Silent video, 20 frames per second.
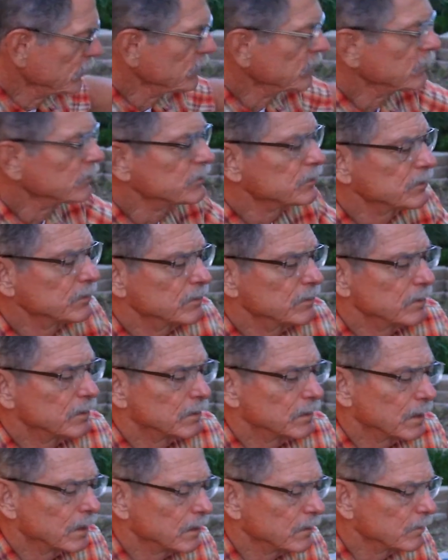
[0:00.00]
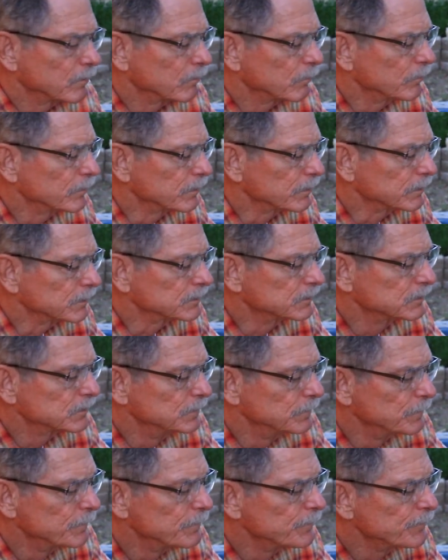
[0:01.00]
here I'll show you how it works.
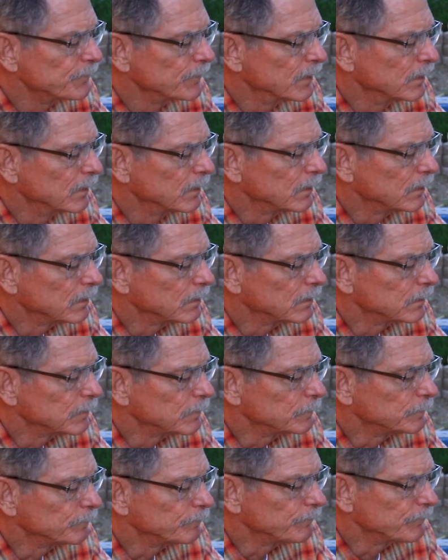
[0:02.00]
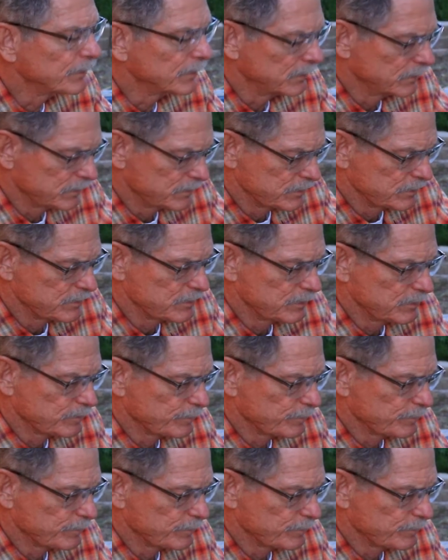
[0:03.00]
This is the